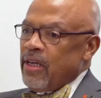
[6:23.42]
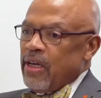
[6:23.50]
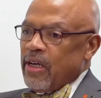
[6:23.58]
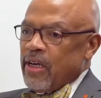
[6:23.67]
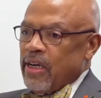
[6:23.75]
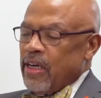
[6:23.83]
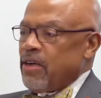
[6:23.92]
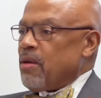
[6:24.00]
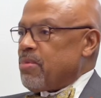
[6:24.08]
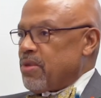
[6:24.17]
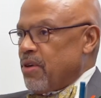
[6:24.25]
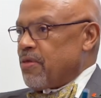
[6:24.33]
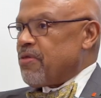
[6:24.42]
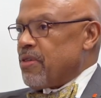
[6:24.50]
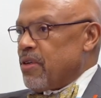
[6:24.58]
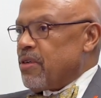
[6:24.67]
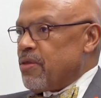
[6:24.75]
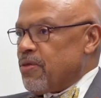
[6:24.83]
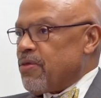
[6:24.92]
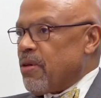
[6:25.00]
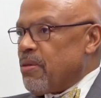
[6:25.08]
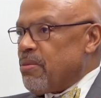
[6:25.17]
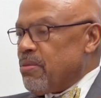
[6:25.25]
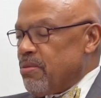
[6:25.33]
end up suffering
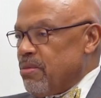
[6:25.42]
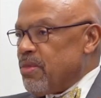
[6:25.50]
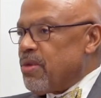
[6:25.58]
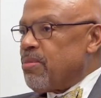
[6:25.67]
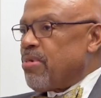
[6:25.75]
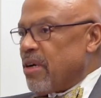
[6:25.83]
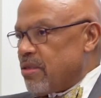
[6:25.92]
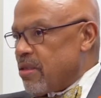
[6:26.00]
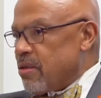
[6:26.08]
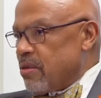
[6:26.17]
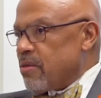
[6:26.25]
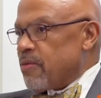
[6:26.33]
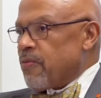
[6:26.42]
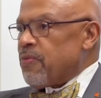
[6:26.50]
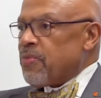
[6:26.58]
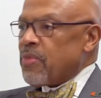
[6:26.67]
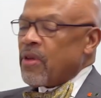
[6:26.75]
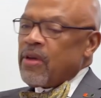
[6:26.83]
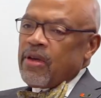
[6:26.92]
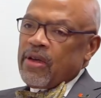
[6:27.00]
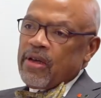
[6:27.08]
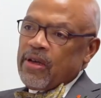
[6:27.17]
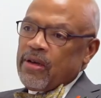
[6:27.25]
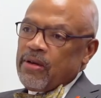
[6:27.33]
from depression.
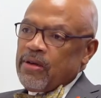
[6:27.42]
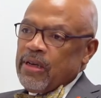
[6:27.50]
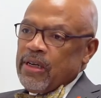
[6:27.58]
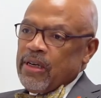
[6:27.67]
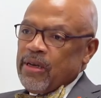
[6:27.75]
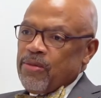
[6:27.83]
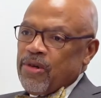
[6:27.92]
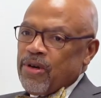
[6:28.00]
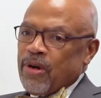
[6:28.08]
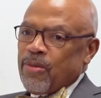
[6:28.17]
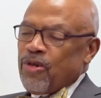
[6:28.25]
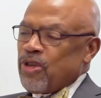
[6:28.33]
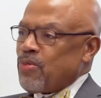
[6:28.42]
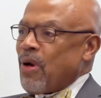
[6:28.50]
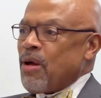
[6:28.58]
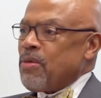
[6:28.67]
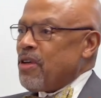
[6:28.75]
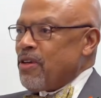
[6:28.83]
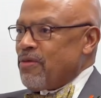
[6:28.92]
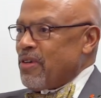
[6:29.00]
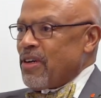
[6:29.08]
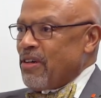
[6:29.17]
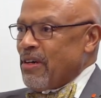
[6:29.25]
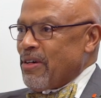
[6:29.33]
Yeah, and then the number is probably
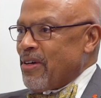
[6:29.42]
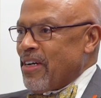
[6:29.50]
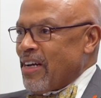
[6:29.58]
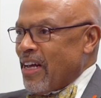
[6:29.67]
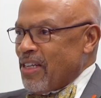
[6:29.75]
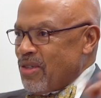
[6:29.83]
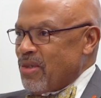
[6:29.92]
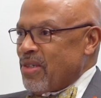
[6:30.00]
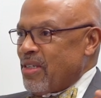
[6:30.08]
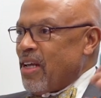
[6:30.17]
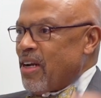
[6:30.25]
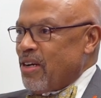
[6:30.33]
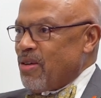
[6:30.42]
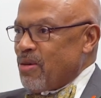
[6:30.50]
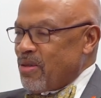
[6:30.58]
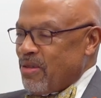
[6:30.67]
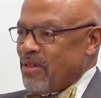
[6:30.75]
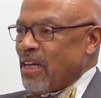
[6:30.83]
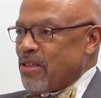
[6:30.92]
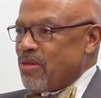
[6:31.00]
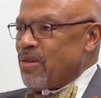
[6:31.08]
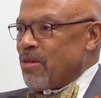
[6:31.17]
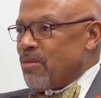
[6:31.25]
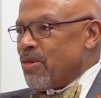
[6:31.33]
even greater than that. It's just that that's
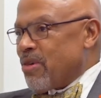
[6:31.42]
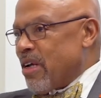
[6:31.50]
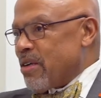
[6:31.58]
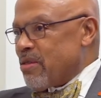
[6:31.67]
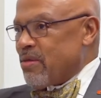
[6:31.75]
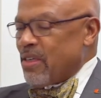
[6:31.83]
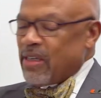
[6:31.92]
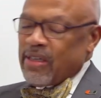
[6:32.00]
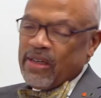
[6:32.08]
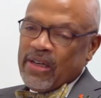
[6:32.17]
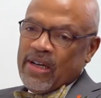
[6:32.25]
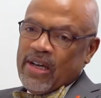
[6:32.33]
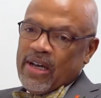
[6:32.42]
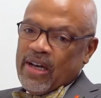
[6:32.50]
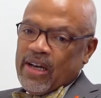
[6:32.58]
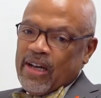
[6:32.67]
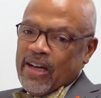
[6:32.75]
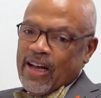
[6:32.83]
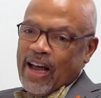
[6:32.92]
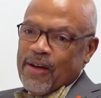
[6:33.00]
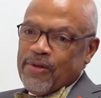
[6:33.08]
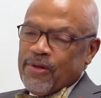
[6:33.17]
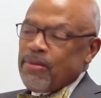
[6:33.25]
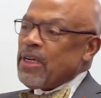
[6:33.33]
the number that
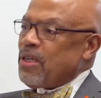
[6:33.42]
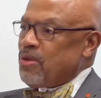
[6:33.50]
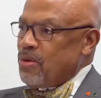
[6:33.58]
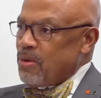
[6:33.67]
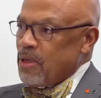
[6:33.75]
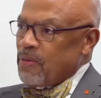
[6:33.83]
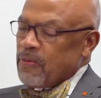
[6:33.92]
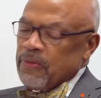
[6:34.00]
have admitted to it.